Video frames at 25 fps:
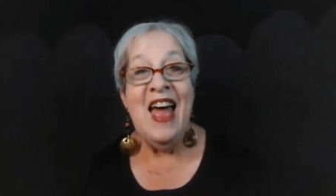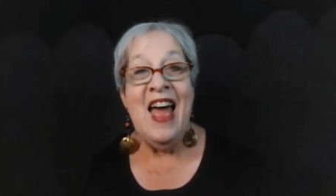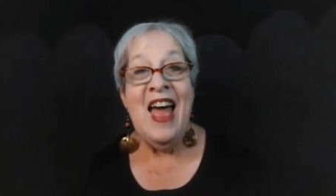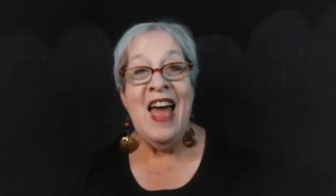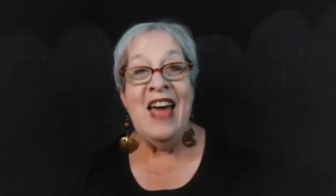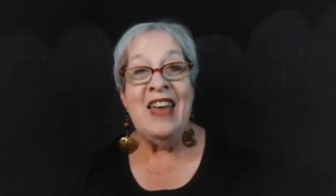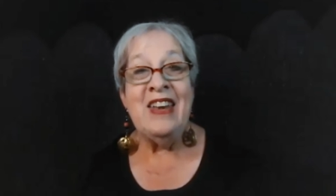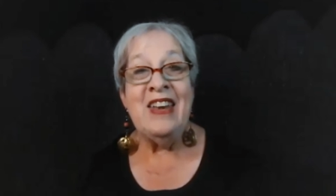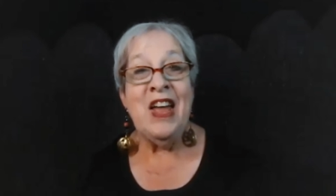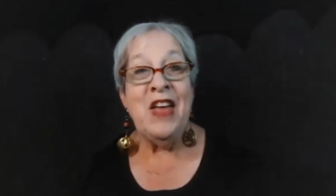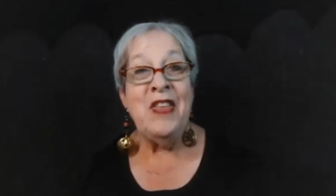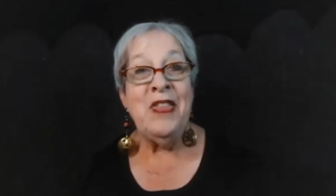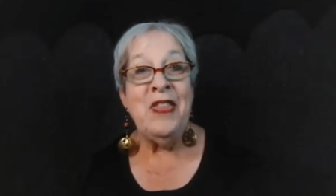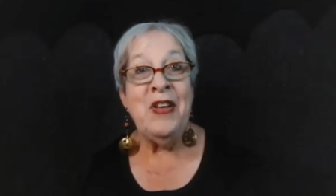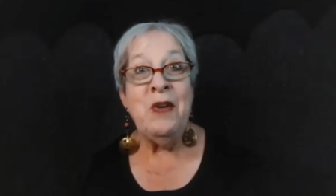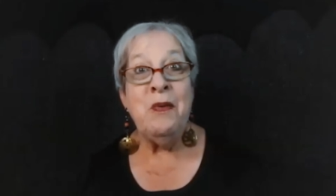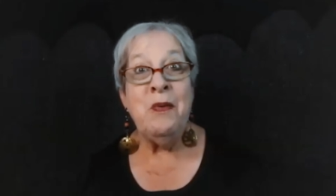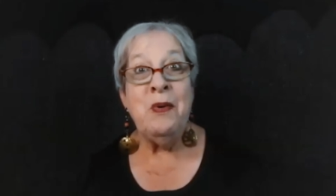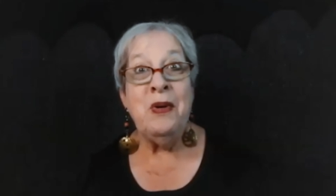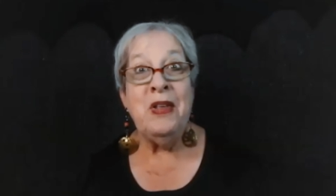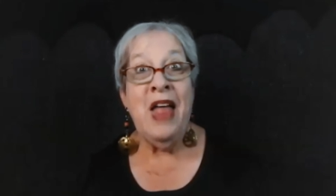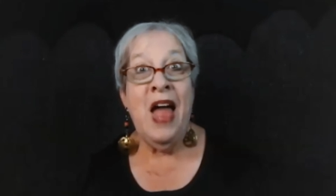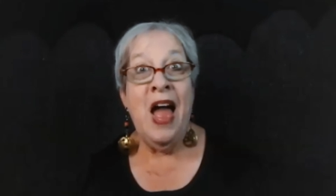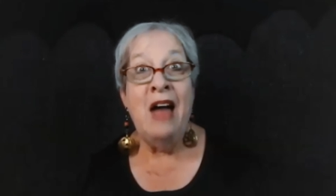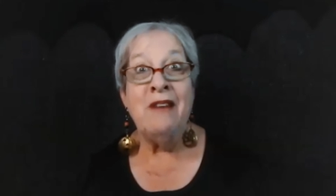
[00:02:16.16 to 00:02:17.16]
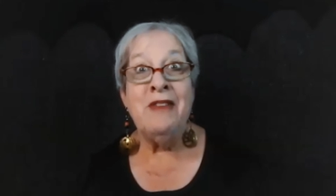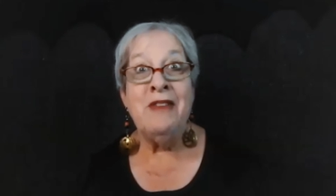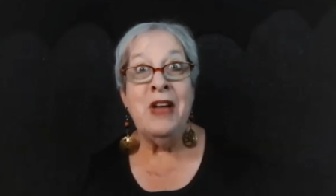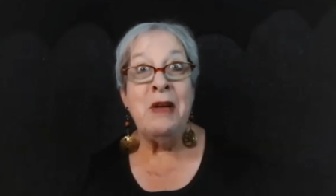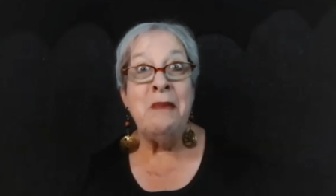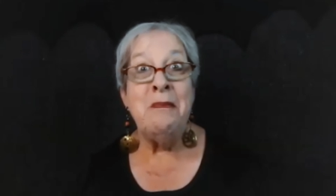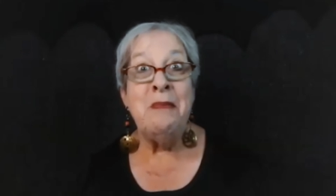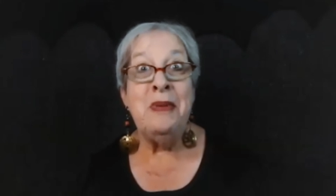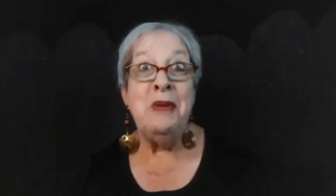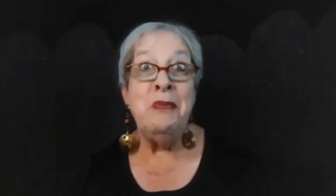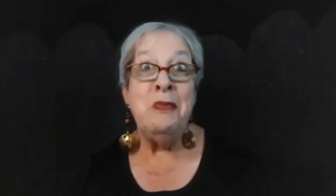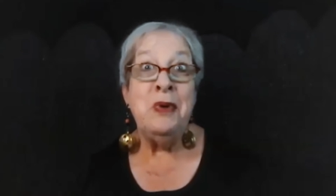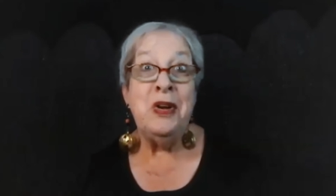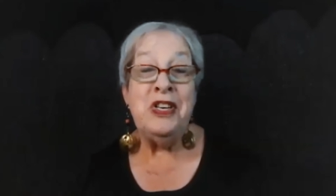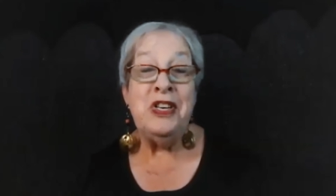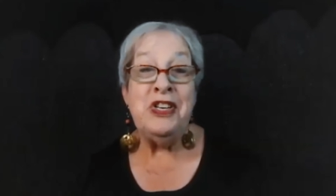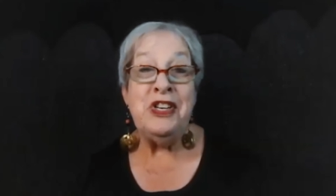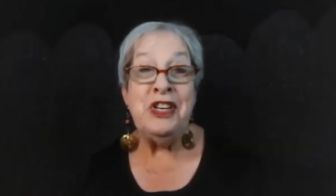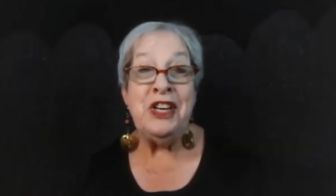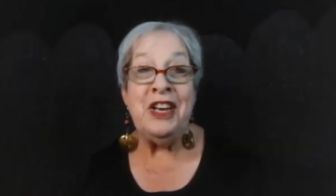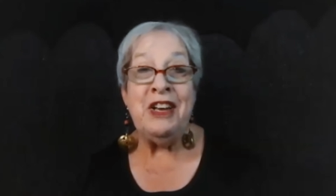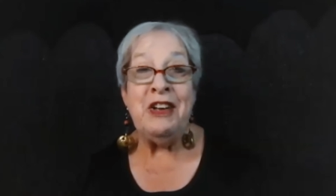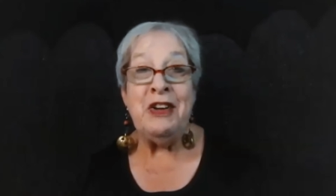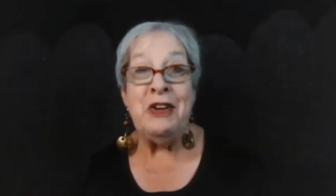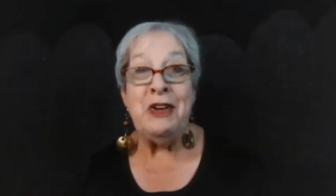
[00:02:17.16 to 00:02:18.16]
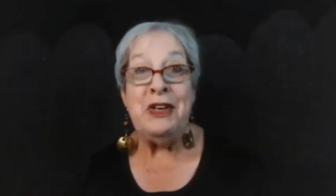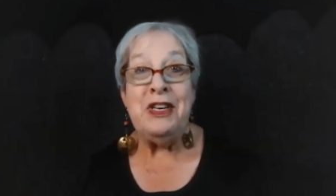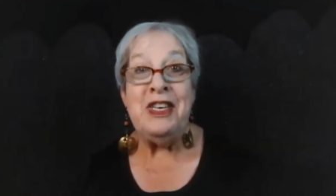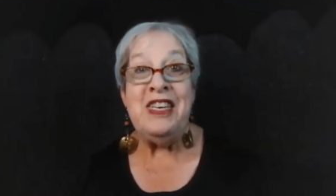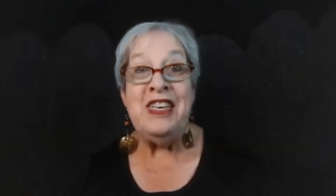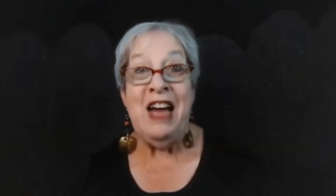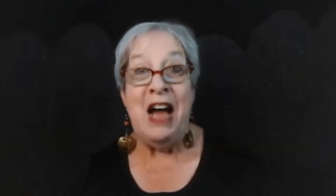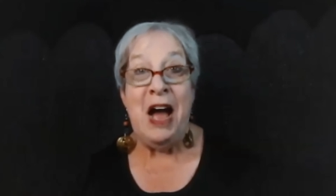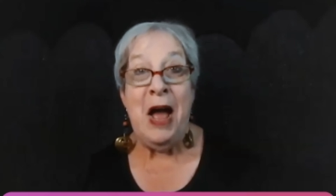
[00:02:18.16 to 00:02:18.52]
and I think we'll have a bewitching good